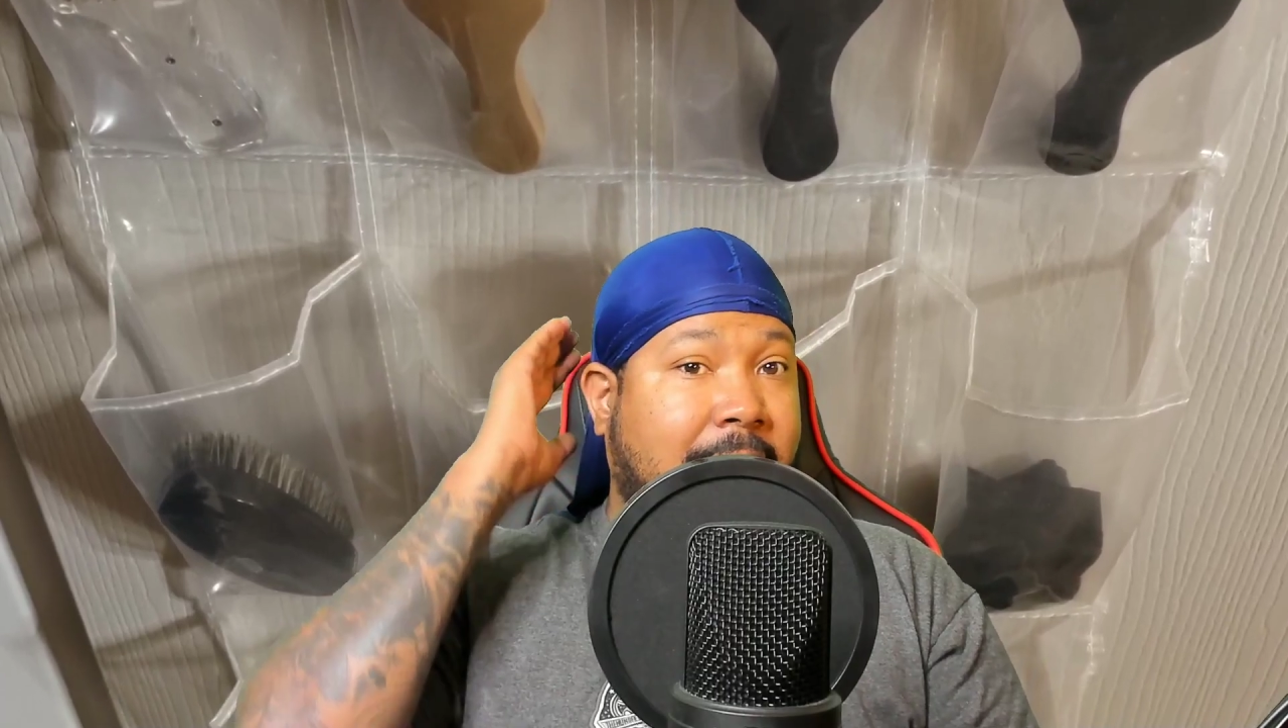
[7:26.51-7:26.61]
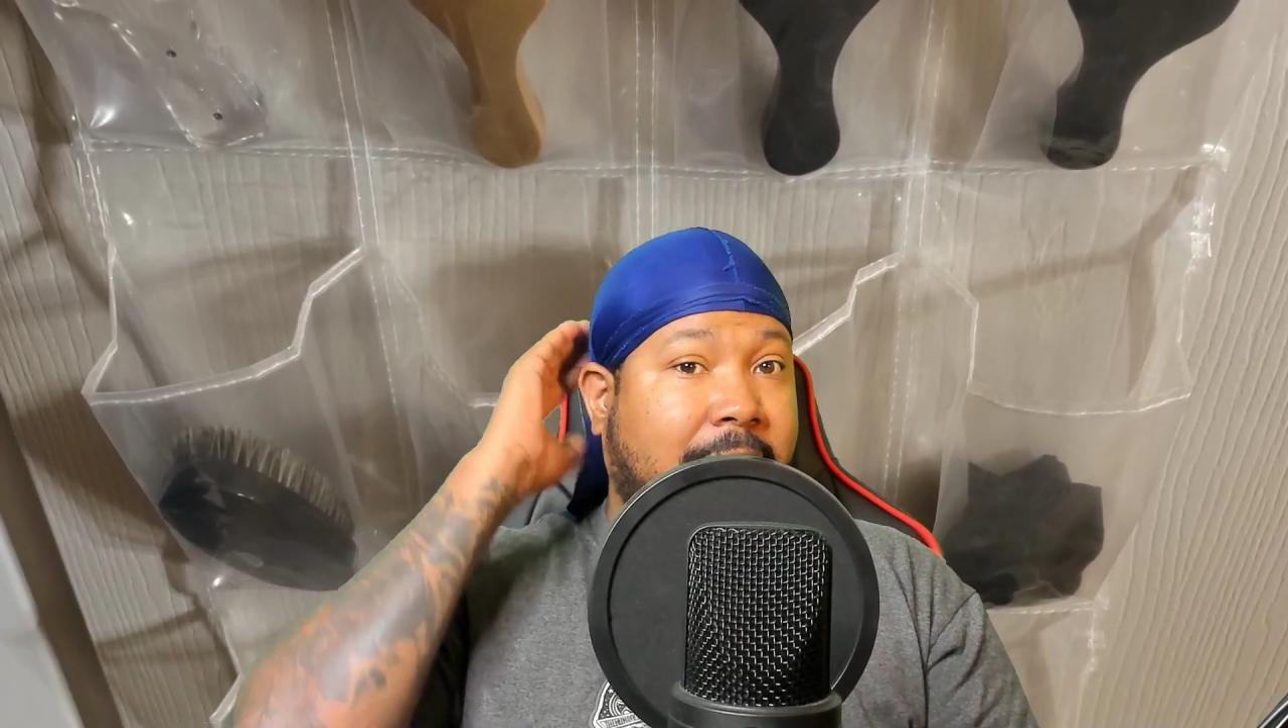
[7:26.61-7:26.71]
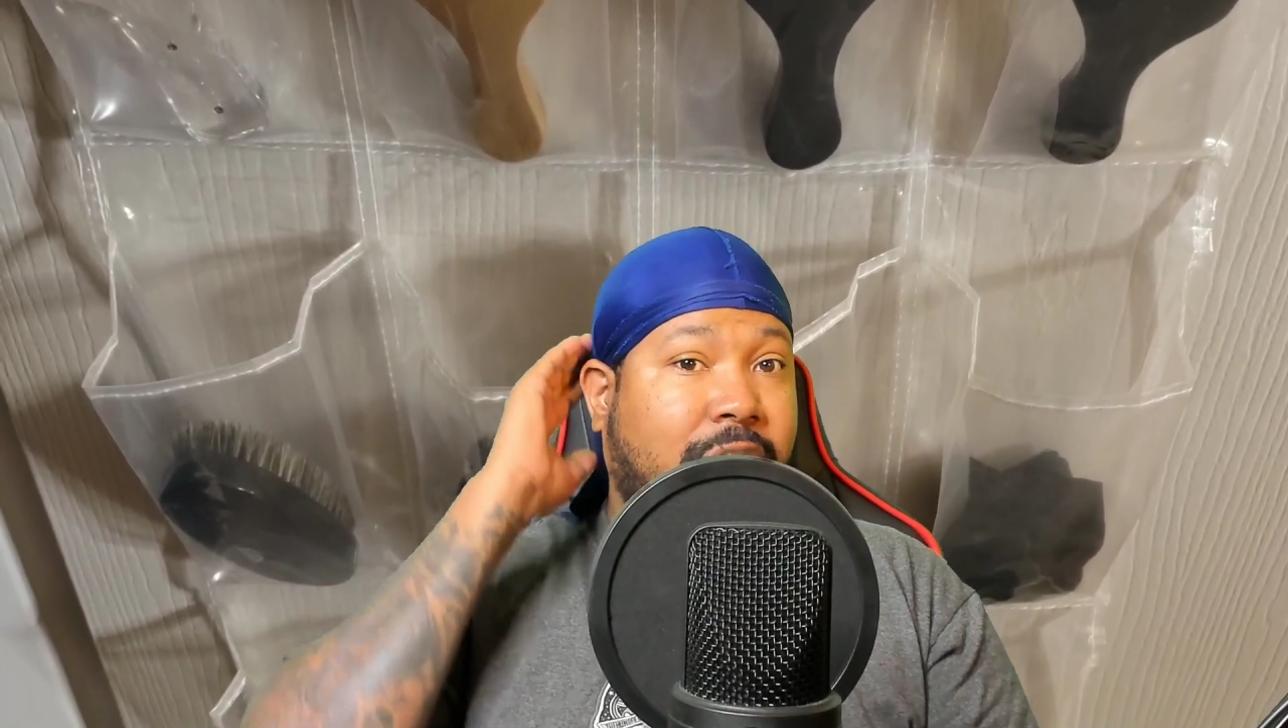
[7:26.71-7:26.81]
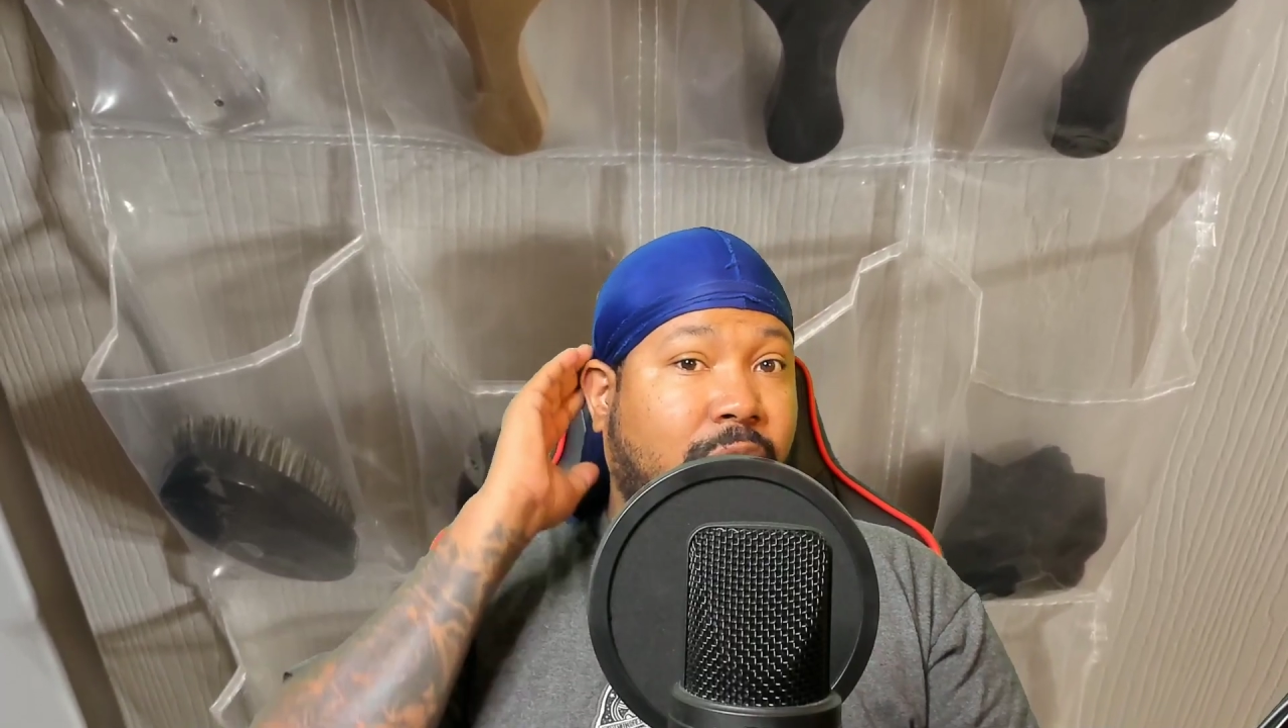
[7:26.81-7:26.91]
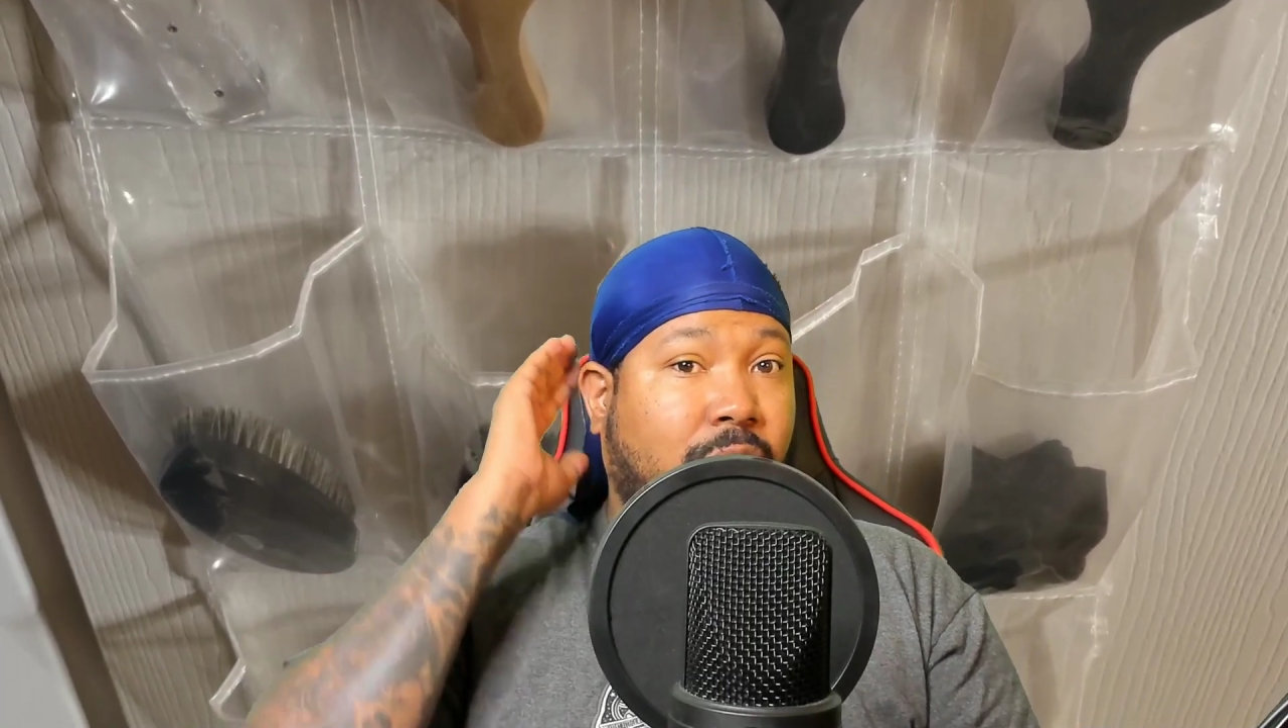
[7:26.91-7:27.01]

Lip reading: as you